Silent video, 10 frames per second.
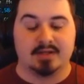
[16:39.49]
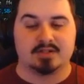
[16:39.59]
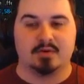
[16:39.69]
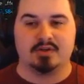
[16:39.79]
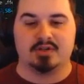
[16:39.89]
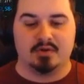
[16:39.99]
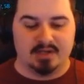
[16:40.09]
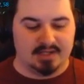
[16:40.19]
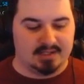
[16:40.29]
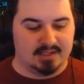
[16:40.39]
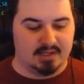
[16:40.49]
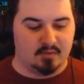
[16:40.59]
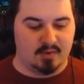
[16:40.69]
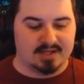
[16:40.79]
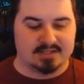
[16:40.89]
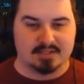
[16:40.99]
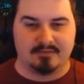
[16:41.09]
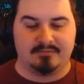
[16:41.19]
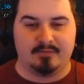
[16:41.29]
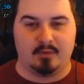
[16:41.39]
Let's go and turn in the
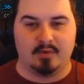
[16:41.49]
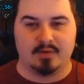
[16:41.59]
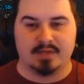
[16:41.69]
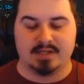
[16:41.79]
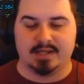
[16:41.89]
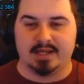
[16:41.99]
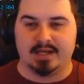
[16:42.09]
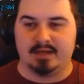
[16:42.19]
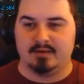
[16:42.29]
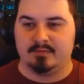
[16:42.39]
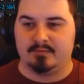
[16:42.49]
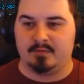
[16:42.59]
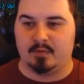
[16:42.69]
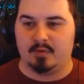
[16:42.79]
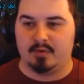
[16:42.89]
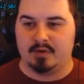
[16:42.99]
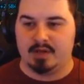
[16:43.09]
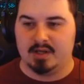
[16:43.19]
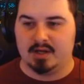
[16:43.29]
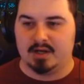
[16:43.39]
quest for the lady, for
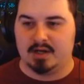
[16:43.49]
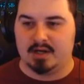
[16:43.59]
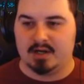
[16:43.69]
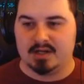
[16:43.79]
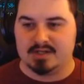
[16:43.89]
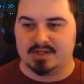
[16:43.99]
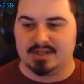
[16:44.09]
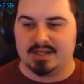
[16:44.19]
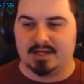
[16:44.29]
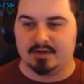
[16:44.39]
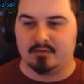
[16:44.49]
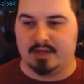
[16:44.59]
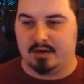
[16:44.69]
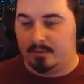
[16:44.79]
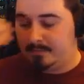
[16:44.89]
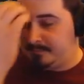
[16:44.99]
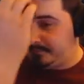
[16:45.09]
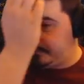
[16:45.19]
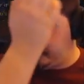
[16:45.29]
Jelena over here.